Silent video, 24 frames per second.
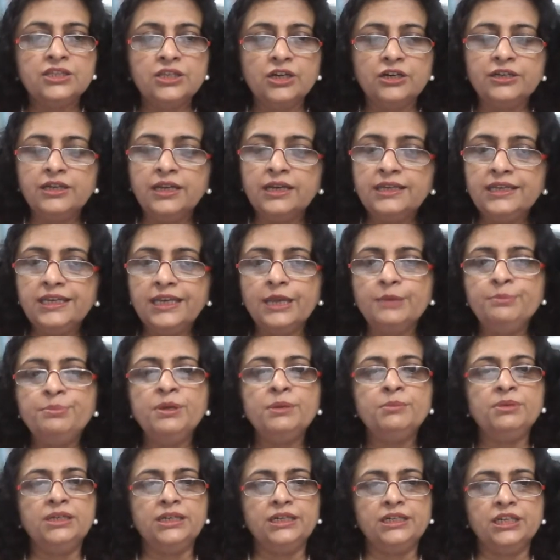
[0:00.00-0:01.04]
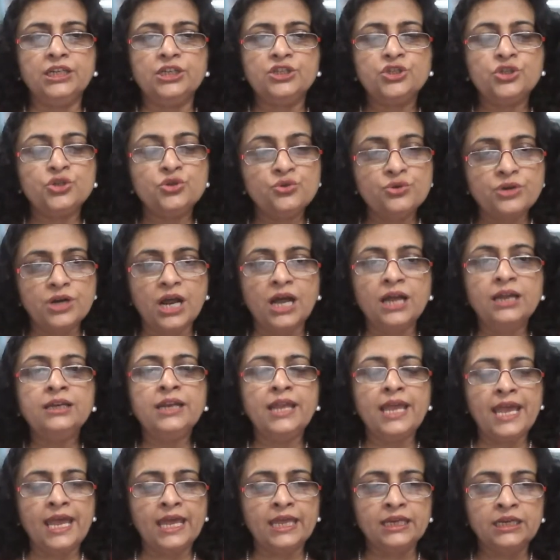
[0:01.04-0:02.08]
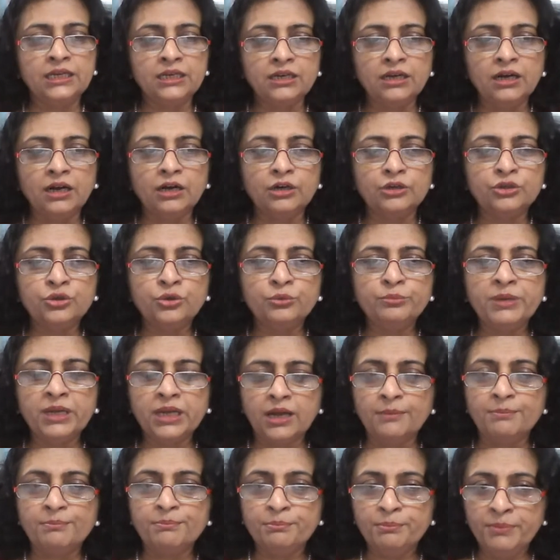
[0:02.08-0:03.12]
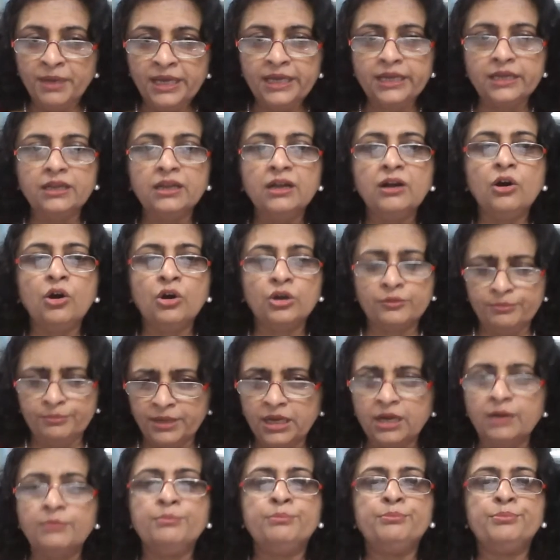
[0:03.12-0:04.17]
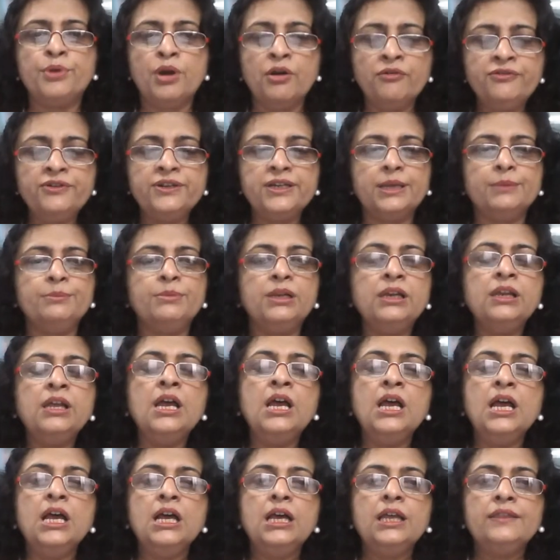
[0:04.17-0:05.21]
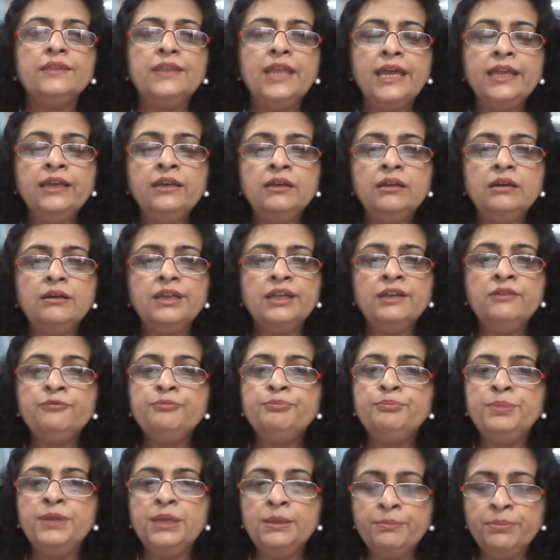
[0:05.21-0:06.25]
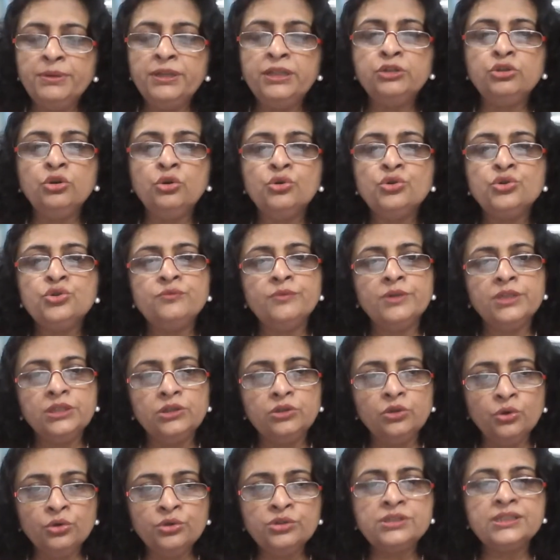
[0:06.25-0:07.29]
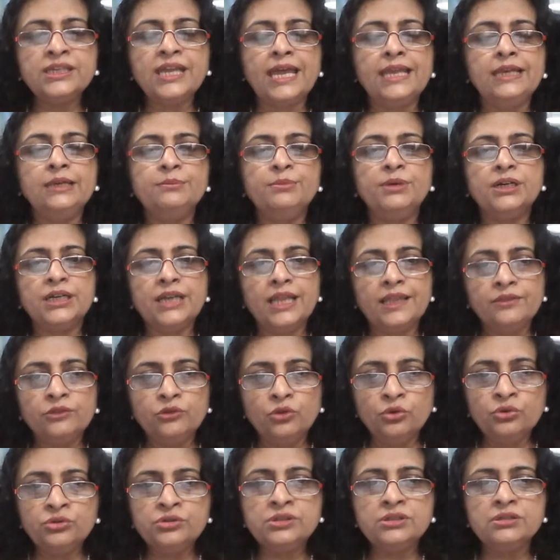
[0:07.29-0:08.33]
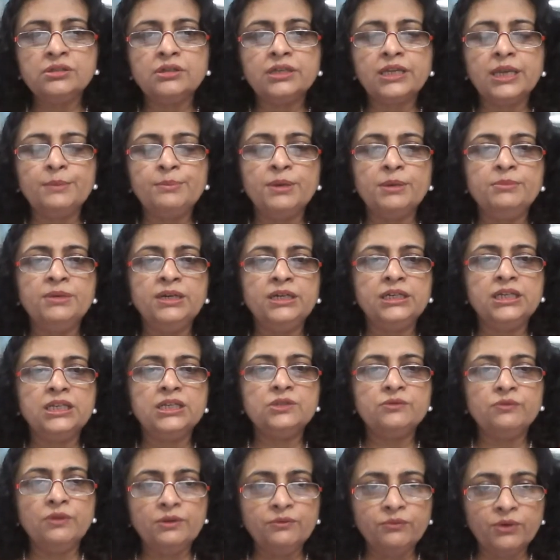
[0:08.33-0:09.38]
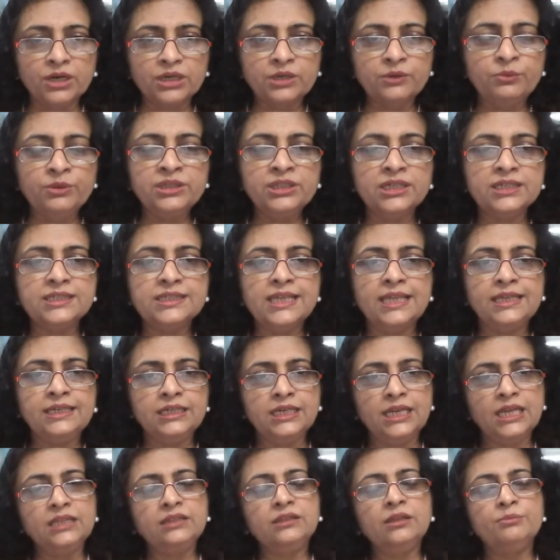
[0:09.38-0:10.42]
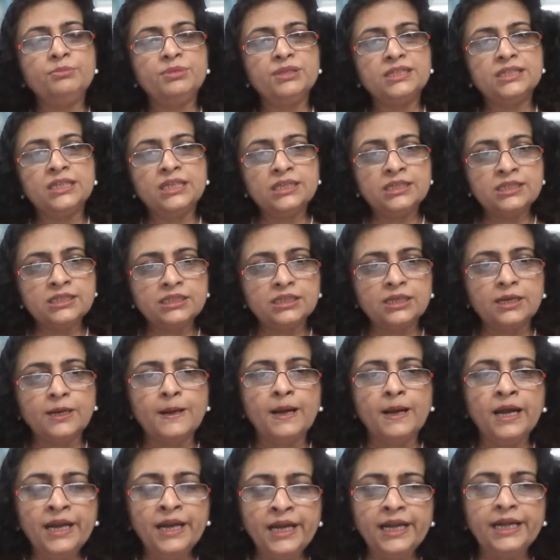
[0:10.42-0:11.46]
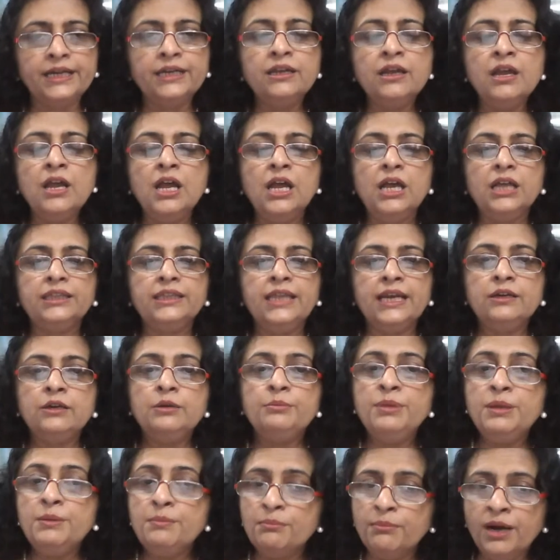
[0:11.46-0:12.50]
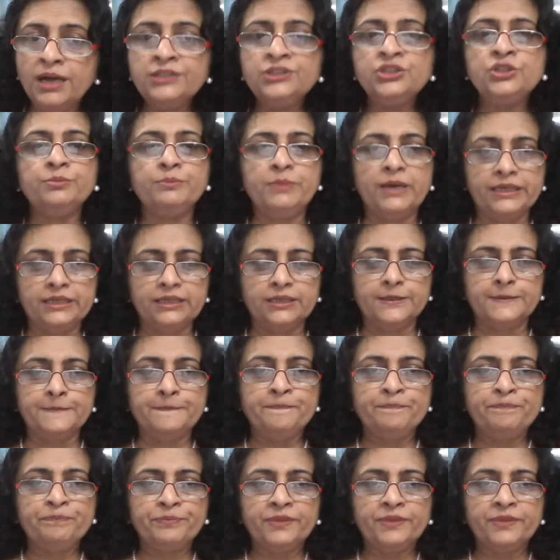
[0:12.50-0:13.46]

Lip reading: certain capabilities to run and to become big or become profitable, then if people those with those caliber and those capabilities will work with us and take the business ahead, that will be much better